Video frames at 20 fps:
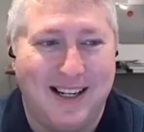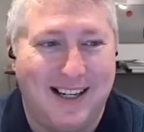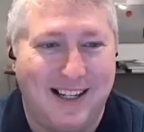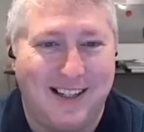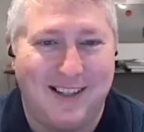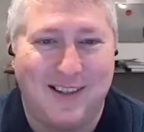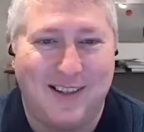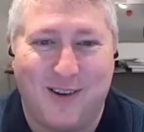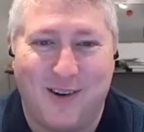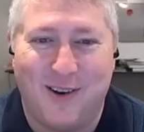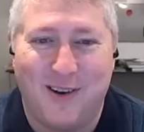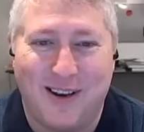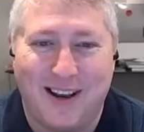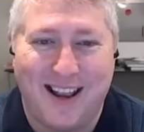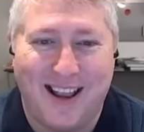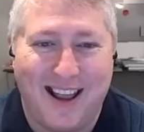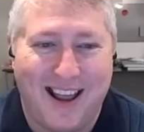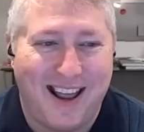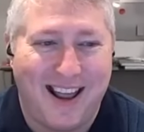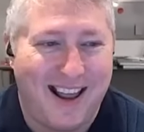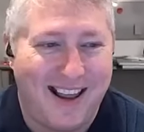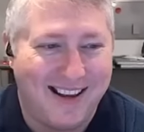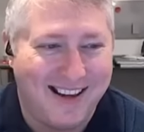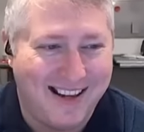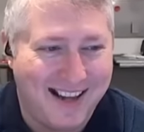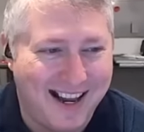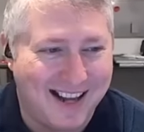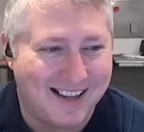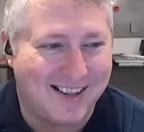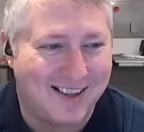It's really? called
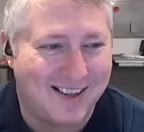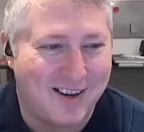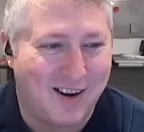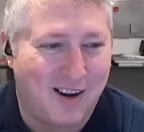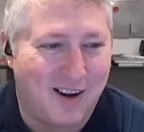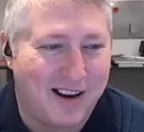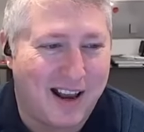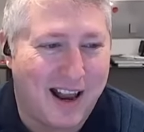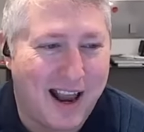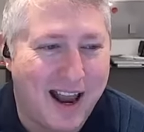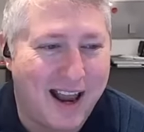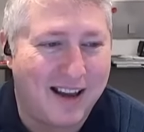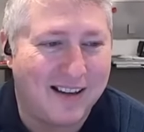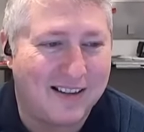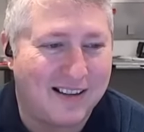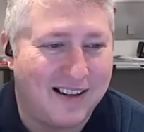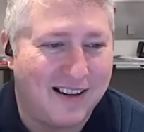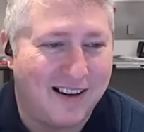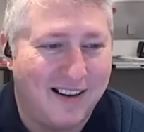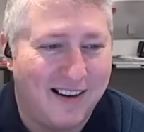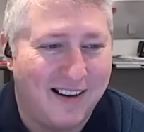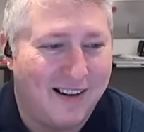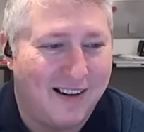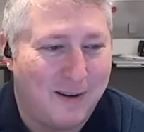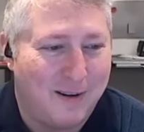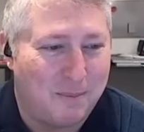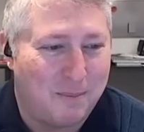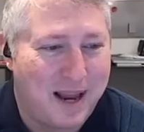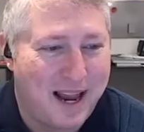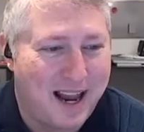yes, it's called Ask
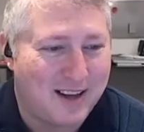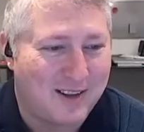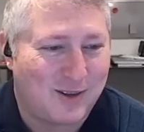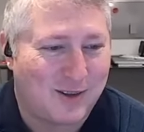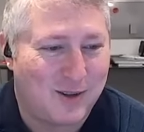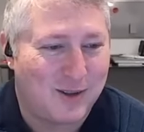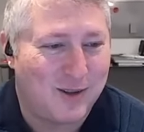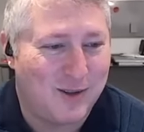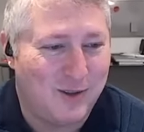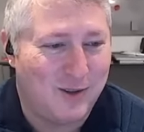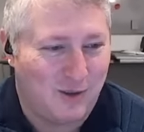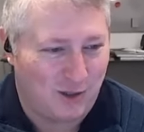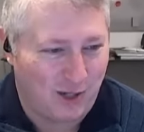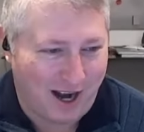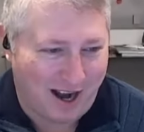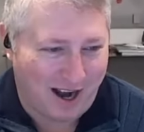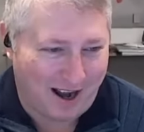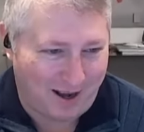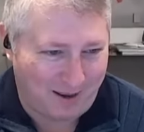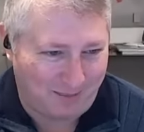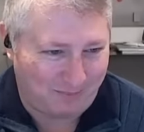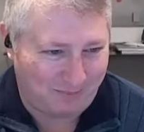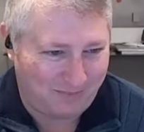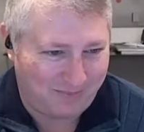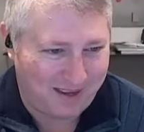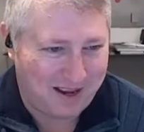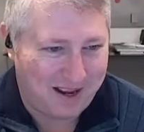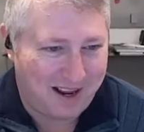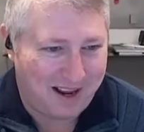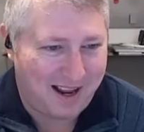Pastor John,
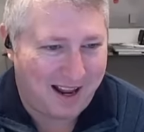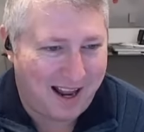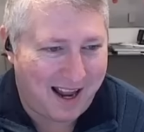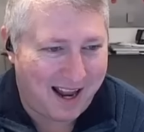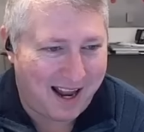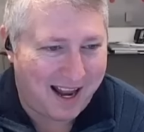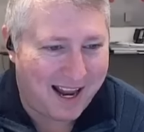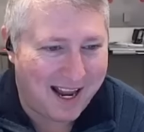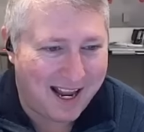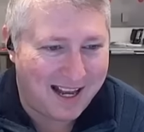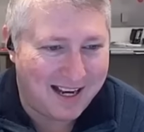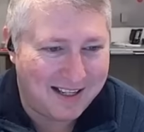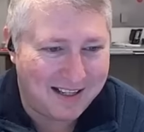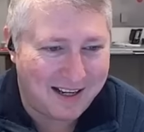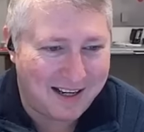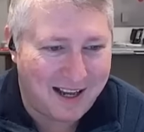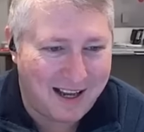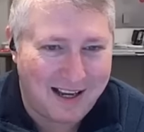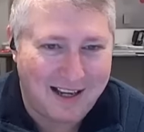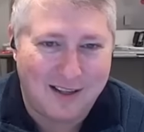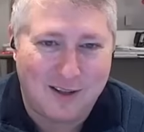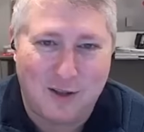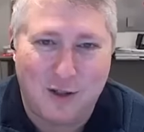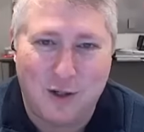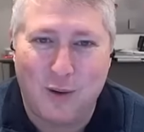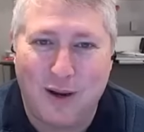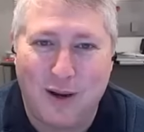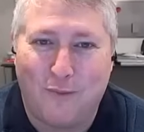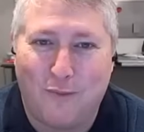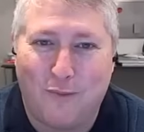and uh, he's
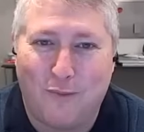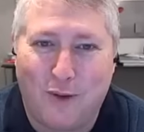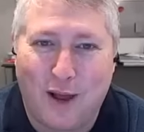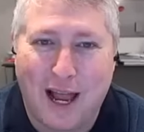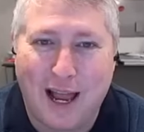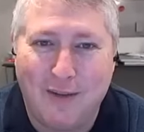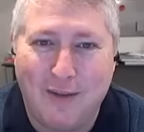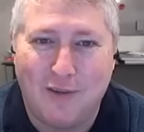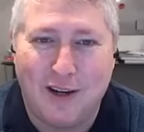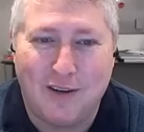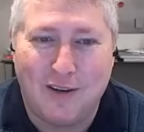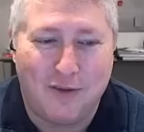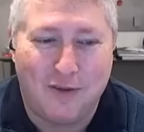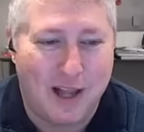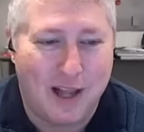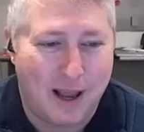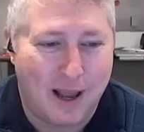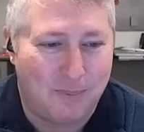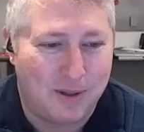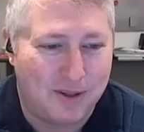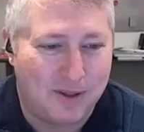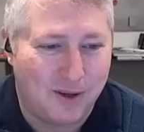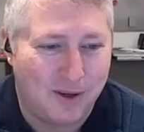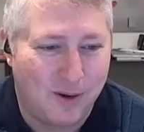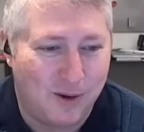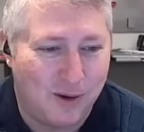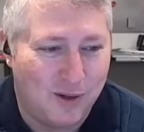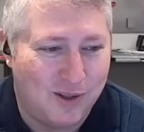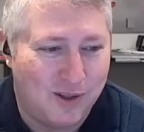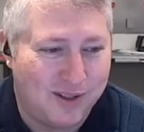doing five different
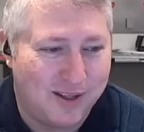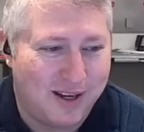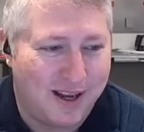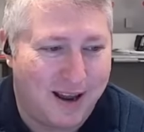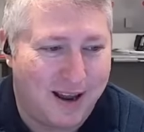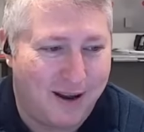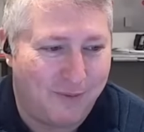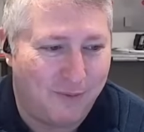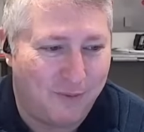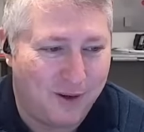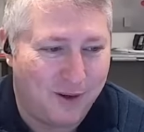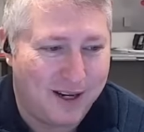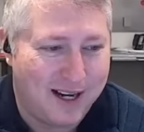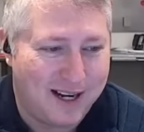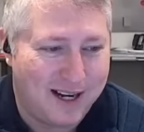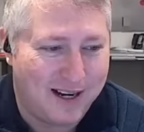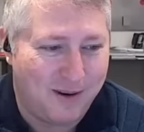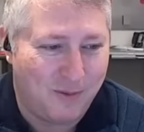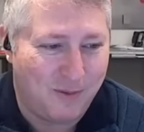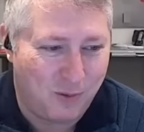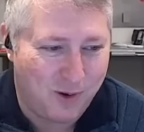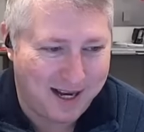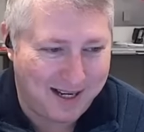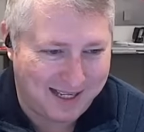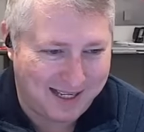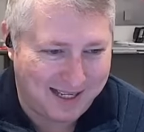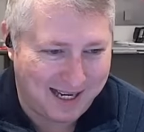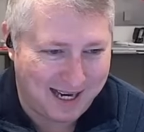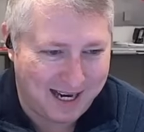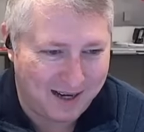episodes every
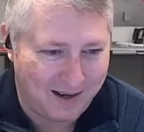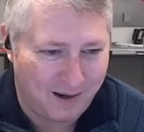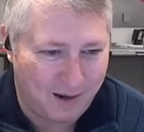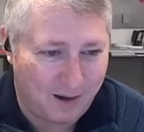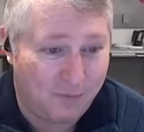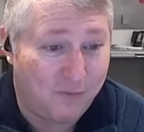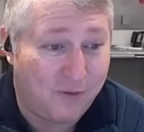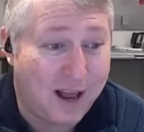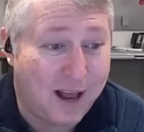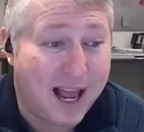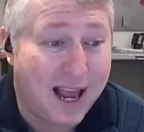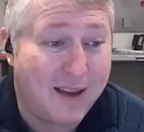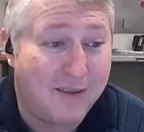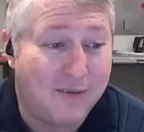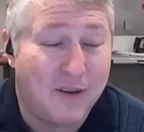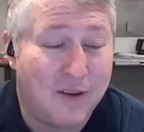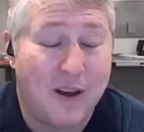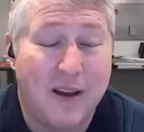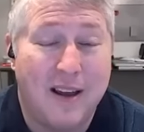weekday or five